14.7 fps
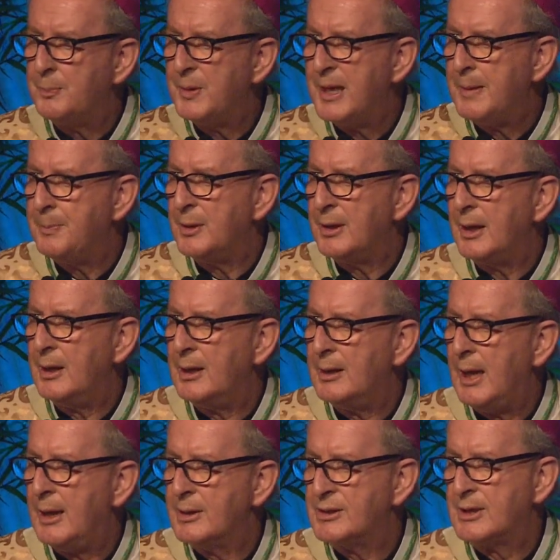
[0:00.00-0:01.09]
the people in
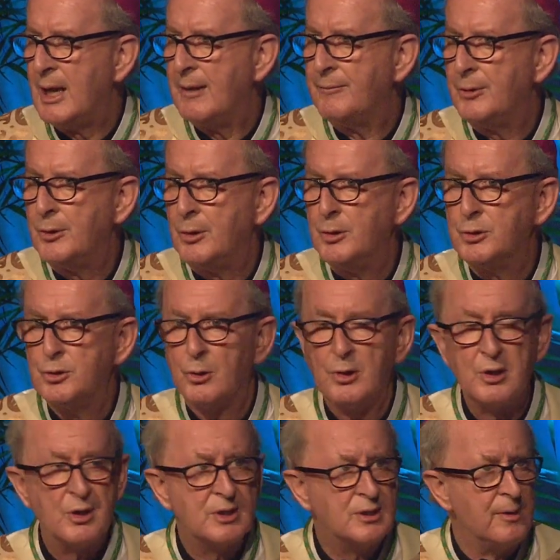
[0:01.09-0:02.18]
El Salvador
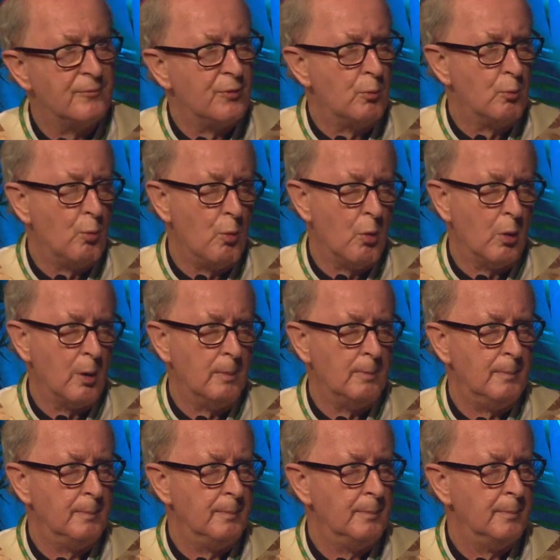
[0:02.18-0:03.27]
during the Civil War.